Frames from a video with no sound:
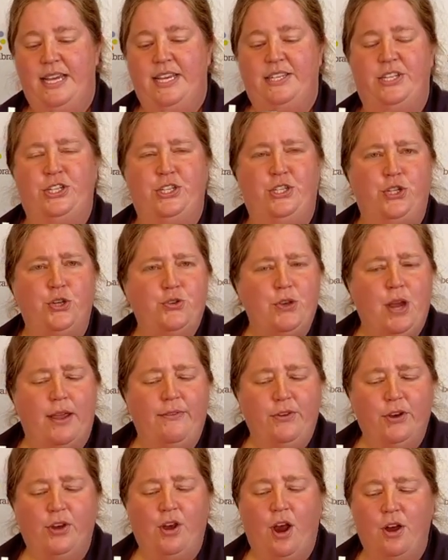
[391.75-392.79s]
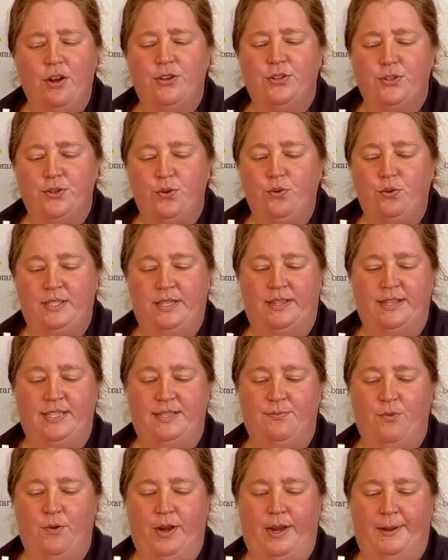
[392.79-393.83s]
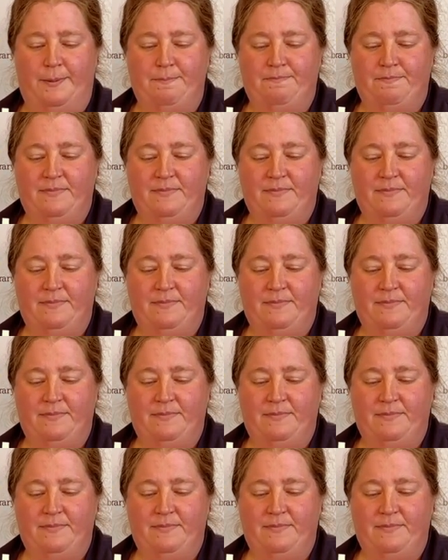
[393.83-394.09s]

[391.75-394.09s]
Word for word: Did you drive your car to school to this morning?